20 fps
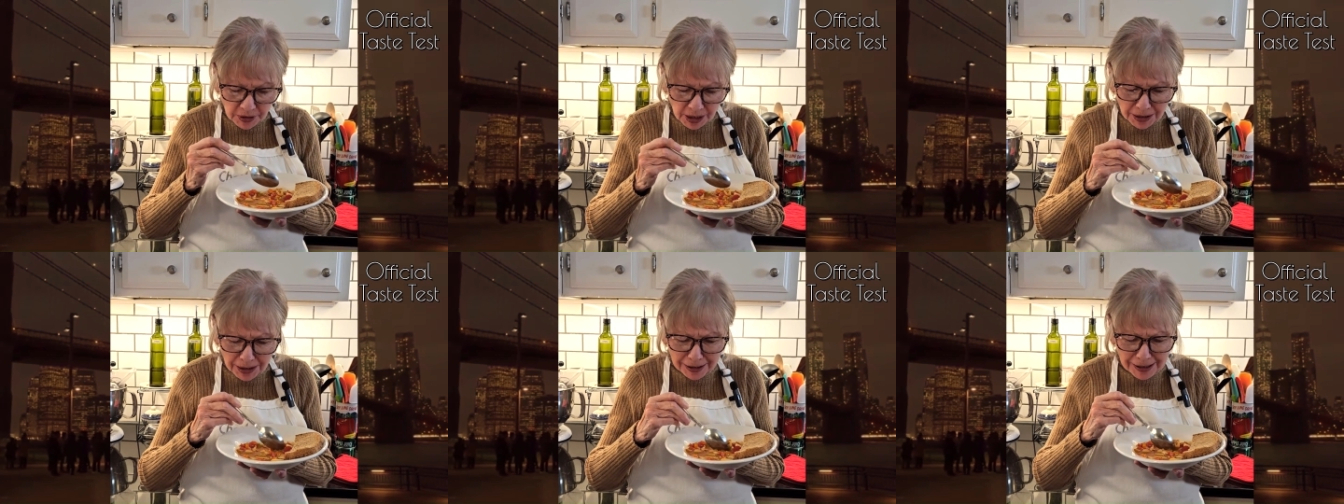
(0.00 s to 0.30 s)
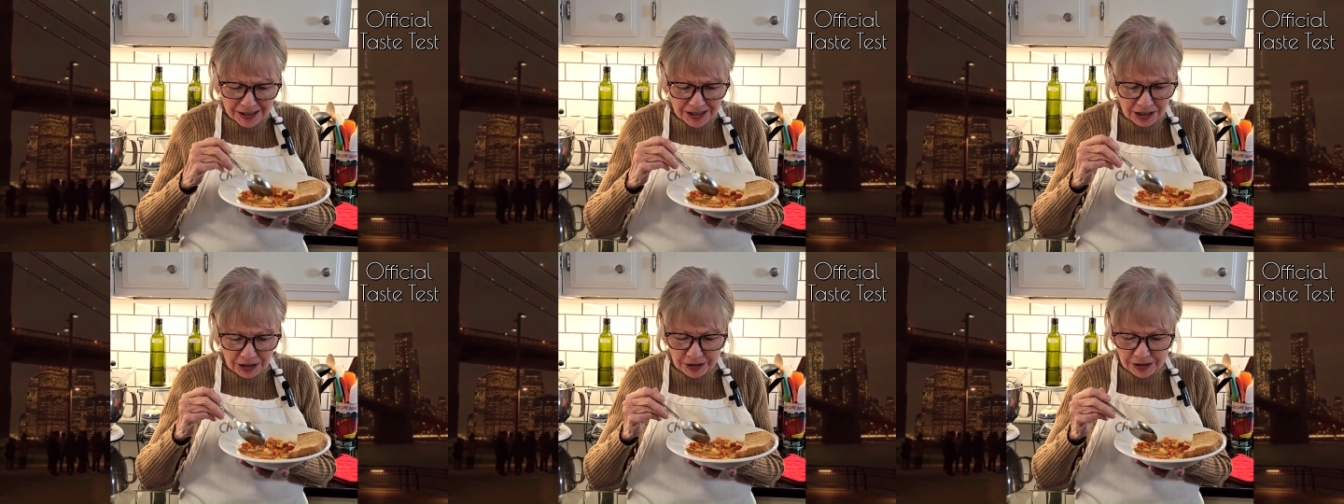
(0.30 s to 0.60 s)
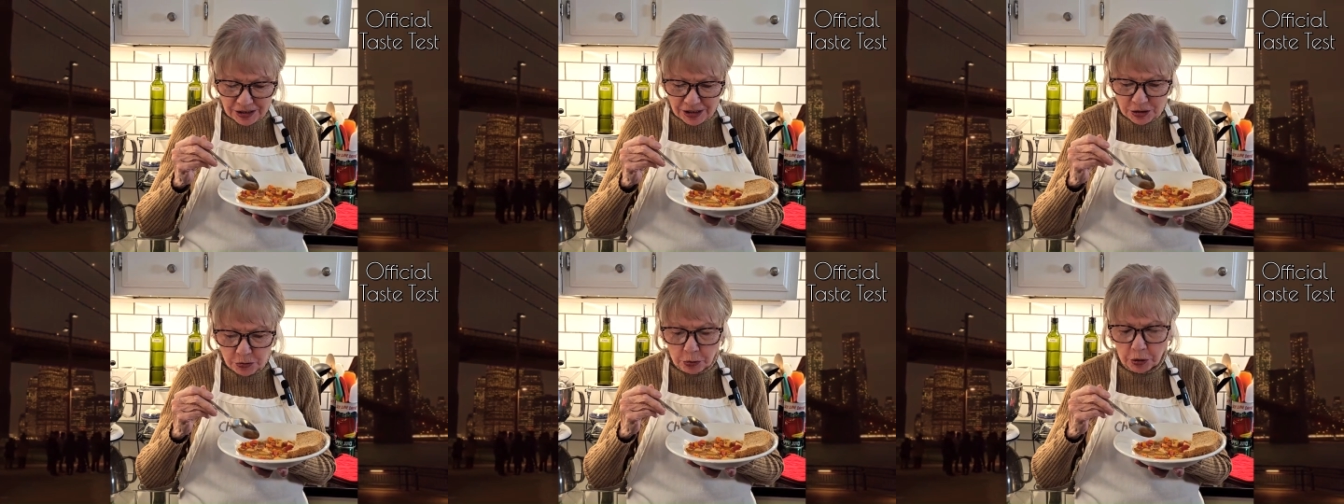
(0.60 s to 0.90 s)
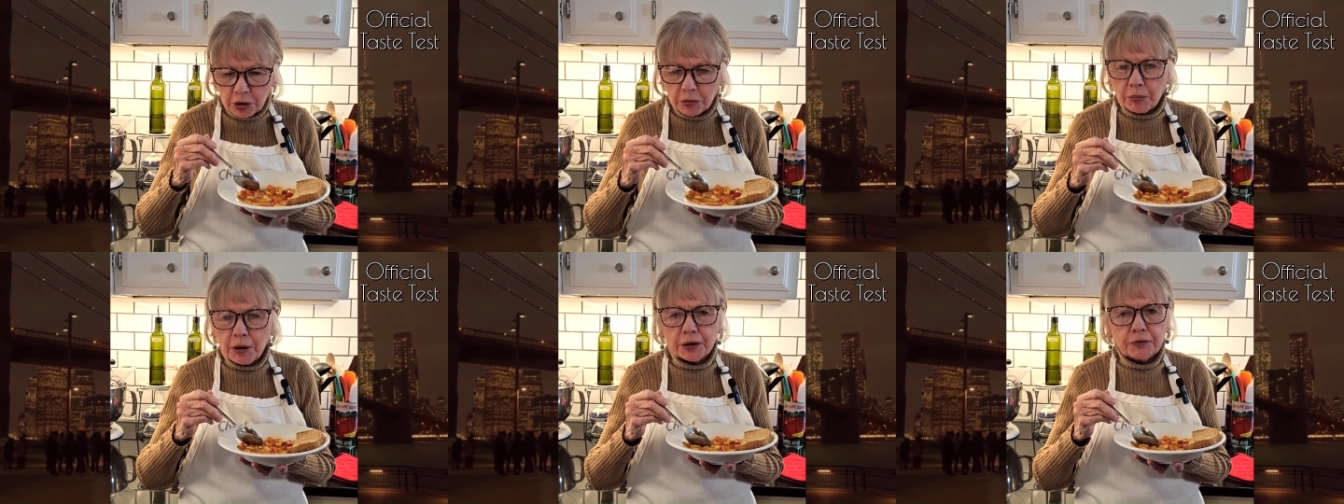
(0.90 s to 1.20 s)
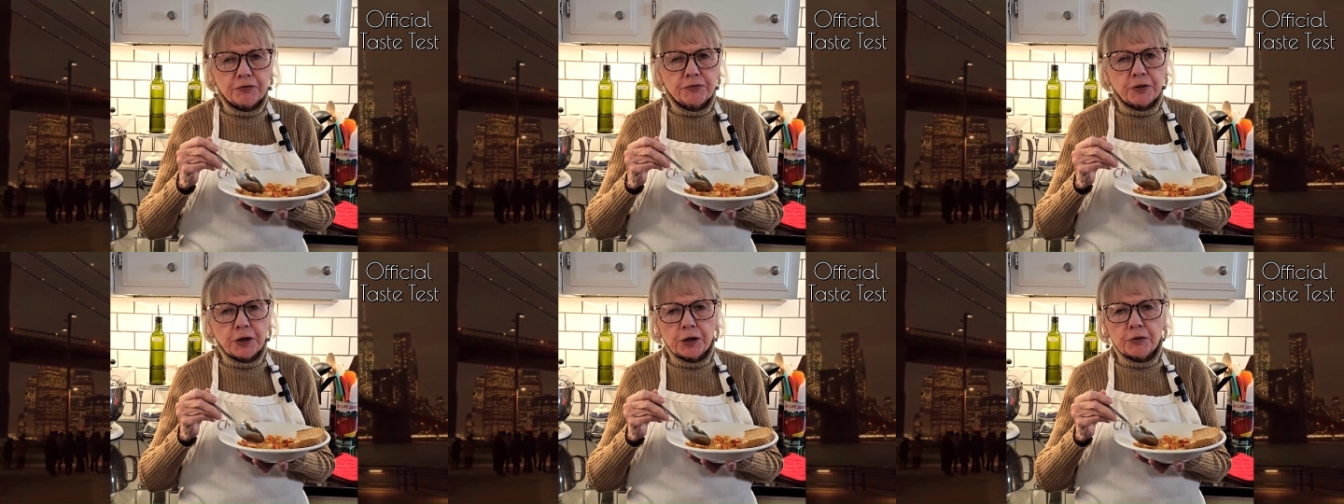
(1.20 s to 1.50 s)
Like I say, this is one of
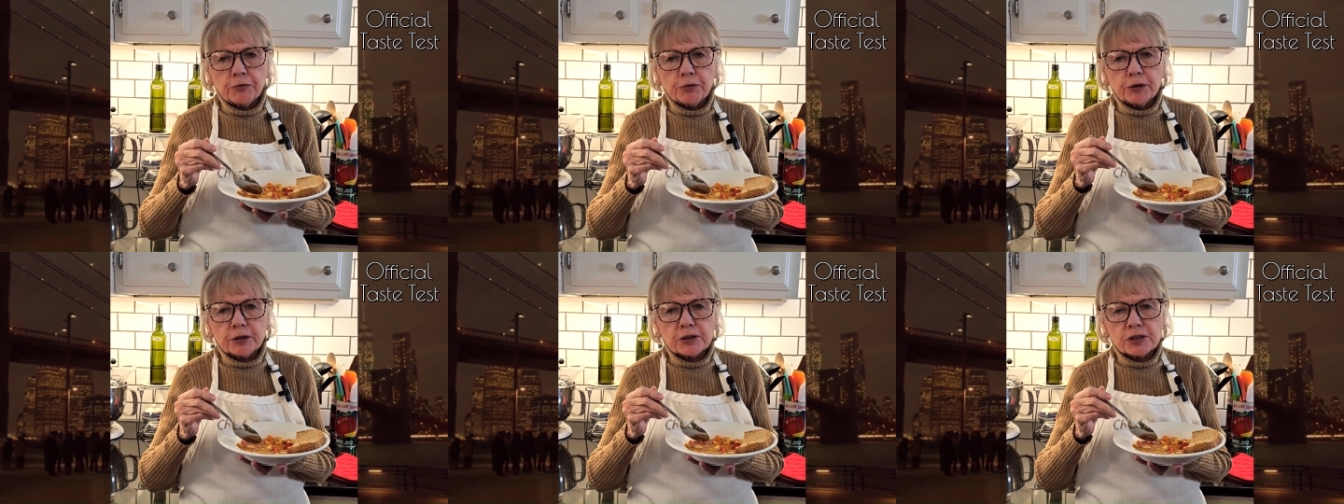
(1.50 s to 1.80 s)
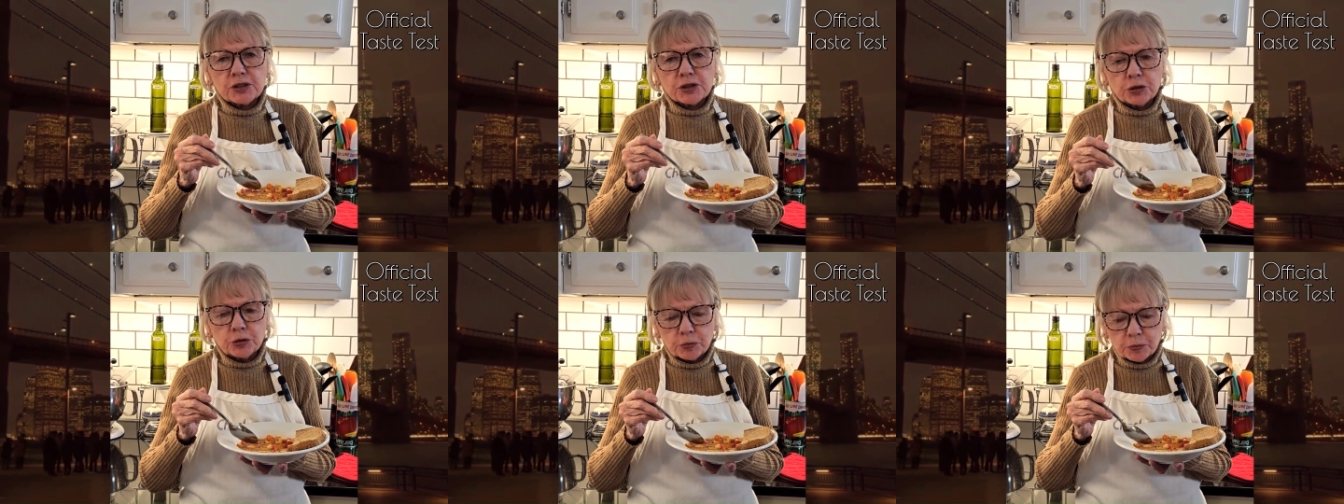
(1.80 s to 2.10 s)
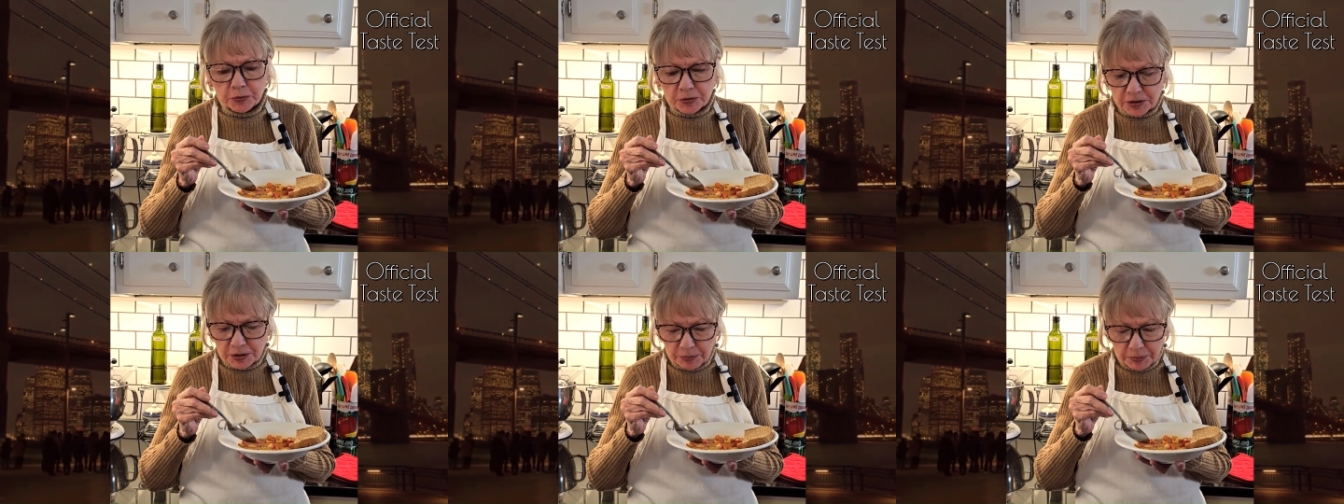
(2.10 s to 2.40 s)
my favorite soups